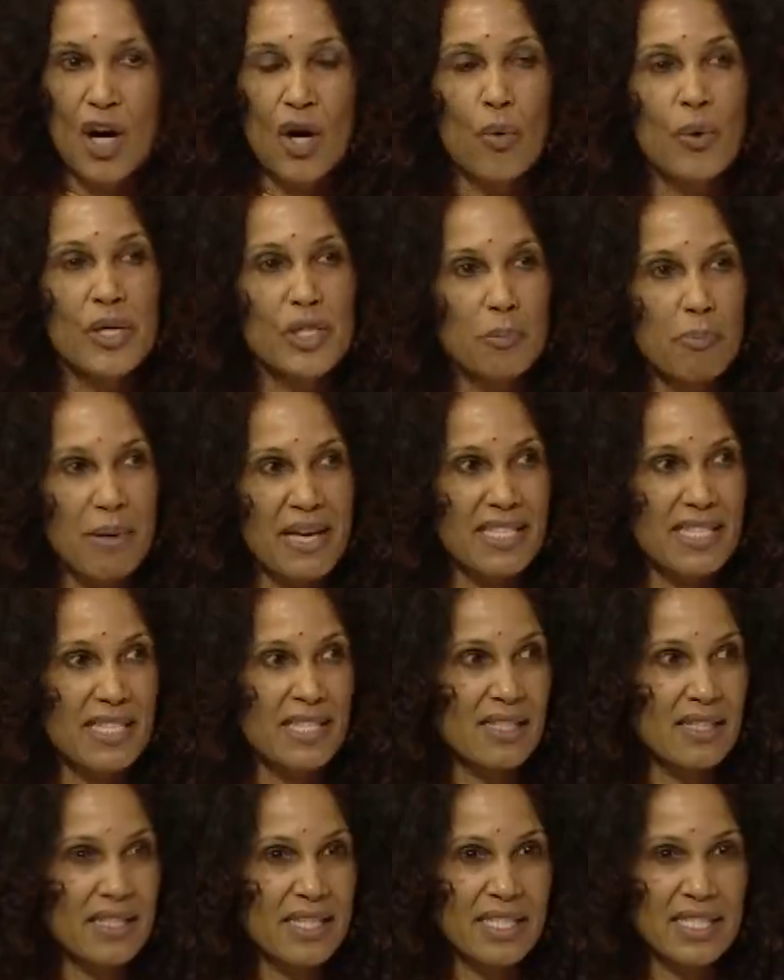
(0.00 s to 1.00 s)
which
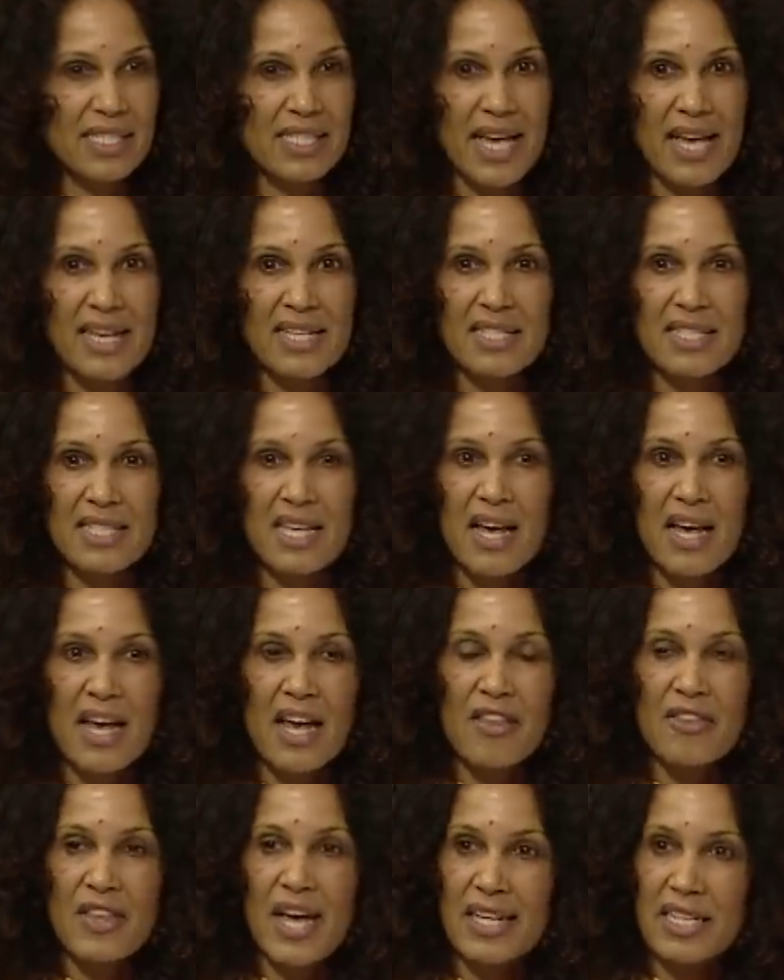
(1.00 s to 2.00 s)
basically says
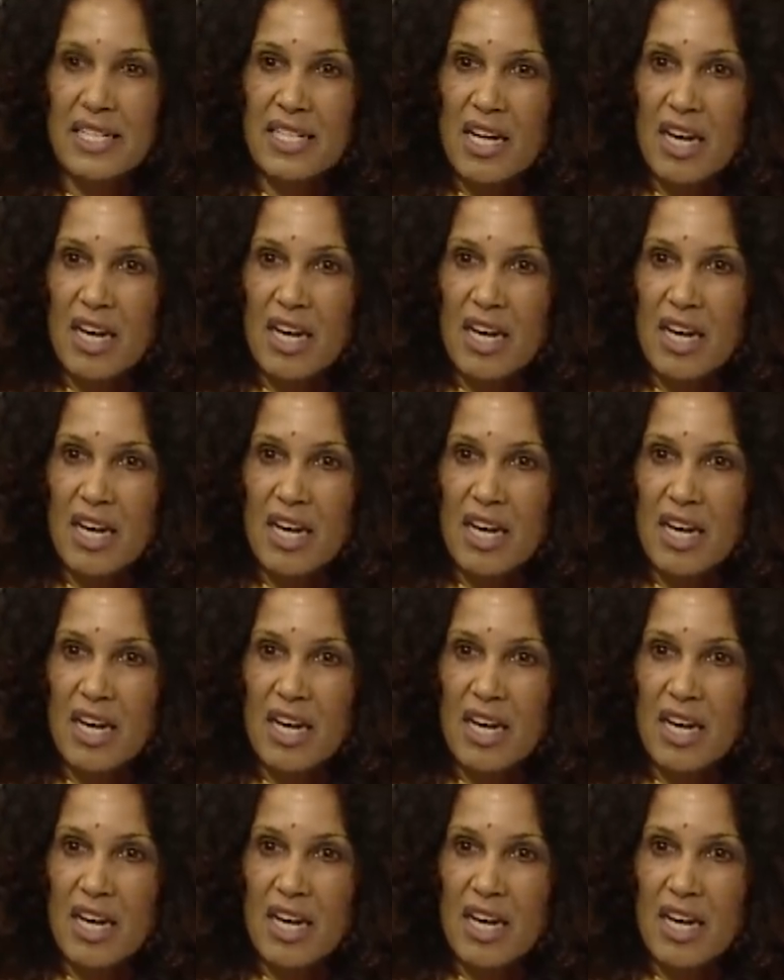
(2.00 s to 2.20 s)
that in